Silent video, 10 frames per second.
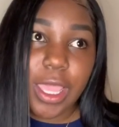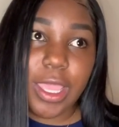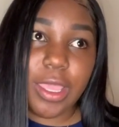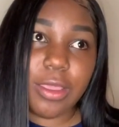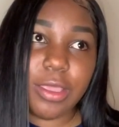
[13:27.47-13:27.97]

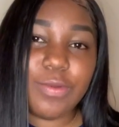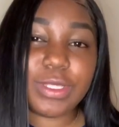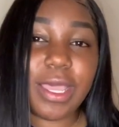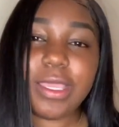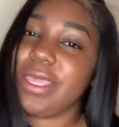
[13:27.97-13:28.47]
and he
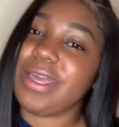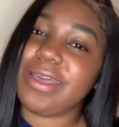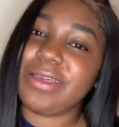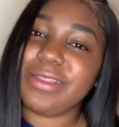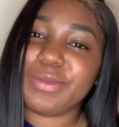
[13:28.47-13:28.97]
was like,
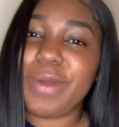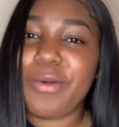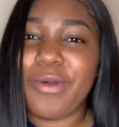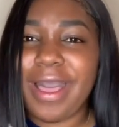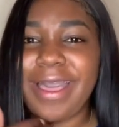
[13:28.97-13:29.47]
yeah, this my
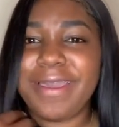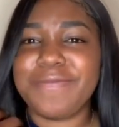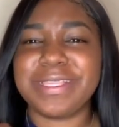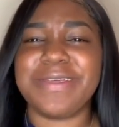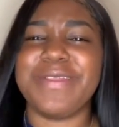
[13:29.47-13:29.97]

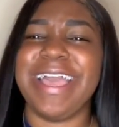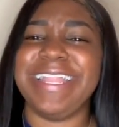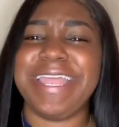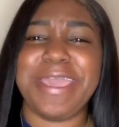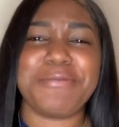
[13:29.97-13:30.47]
wife and stuff
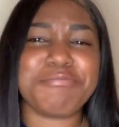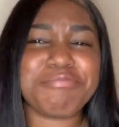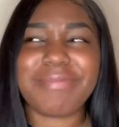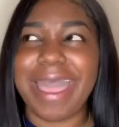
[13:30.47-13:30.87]
like that.